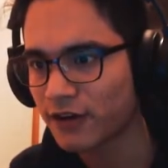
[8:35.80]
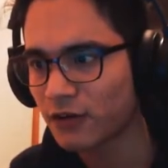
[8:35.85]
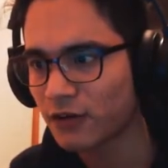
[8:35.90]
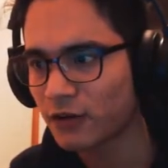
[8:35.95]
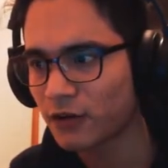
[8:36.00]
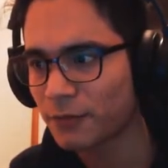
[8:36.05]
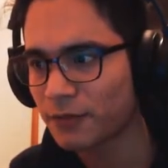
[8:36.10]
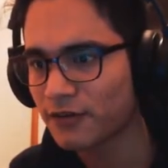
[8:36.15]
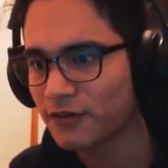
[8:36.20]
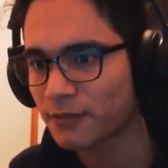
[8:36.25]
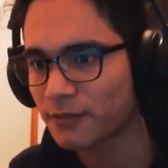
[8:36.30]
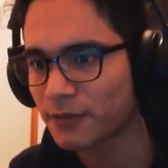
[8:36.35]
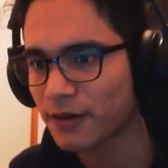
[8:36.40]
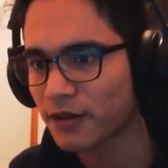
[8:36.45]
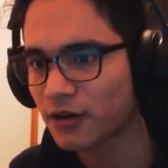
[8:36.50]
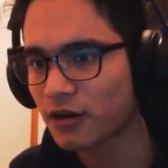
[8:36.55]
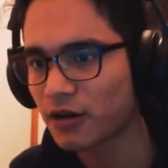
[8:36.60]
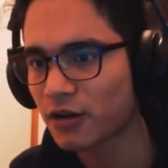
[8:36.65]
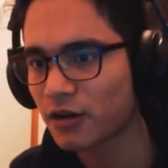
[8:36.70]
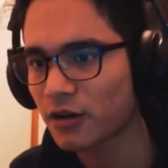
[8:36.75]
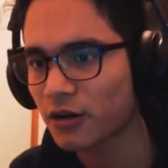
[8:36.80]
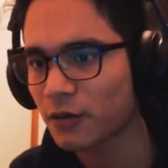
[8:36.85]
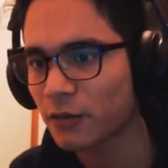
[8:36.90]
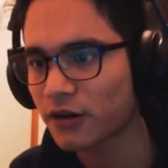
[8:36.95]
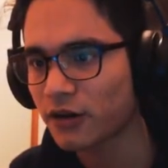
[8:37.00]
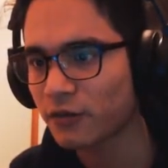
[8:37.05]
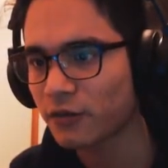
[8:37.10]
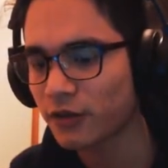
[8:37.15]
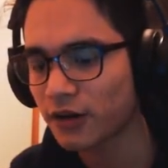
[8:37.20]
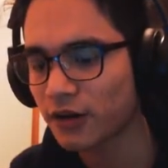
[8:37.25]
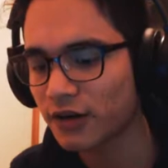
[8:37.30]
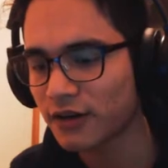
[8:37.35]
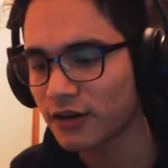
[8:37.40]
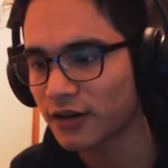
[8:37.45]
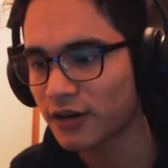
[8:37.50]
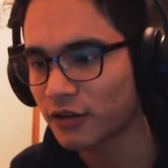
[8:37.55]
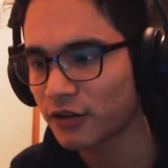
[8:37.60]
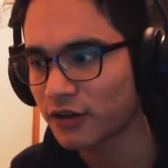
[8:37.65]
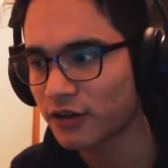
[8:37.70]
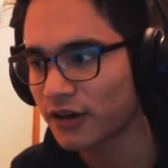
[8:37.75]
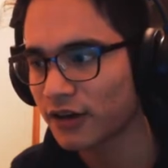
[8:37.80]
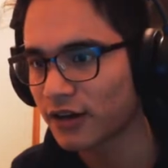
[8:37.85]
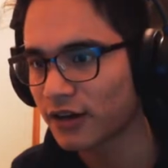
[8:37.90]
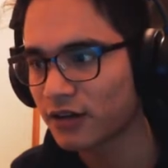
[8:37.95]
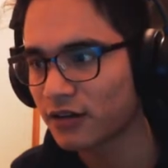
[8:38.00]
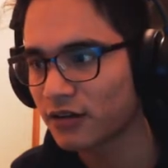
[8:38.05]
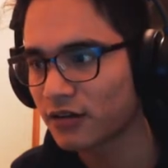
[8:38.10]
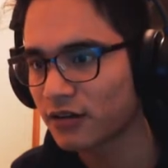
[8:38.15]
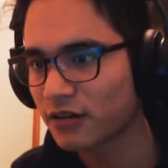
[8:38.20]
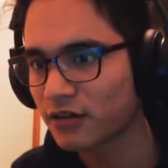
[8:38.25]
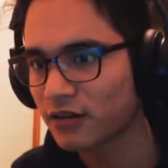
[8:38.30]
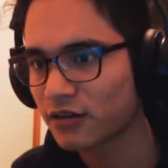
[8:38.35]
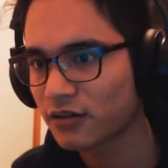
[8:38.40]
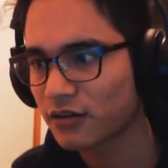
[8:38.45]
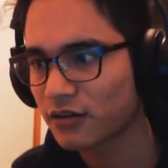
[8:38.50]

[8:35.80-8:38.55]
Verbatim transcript: Faded old piece of paper. Oh no, I want to read it, not look at it.